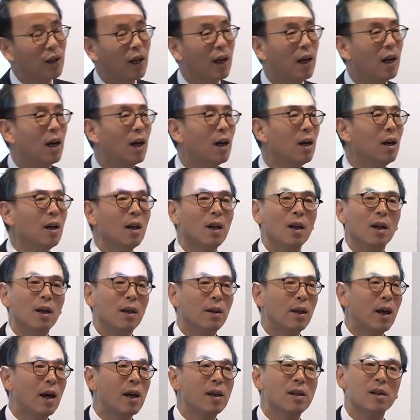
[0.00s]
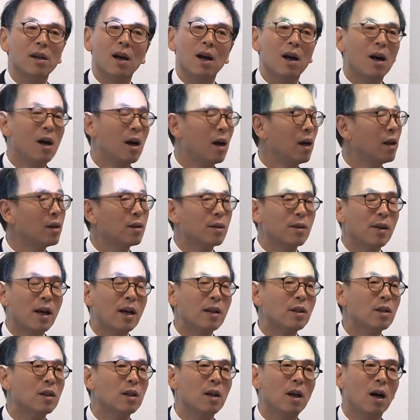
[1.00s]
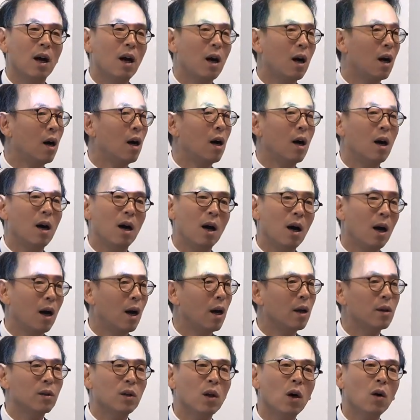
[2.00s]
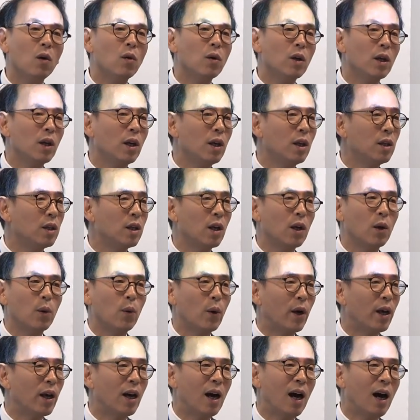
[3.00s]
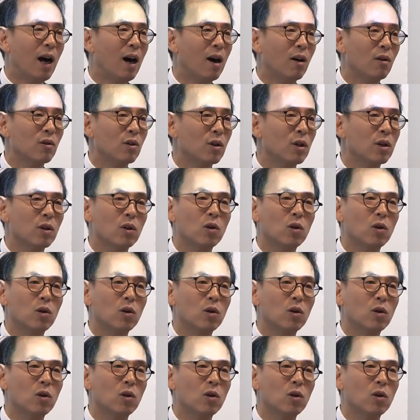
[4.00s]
And there's no easy way out.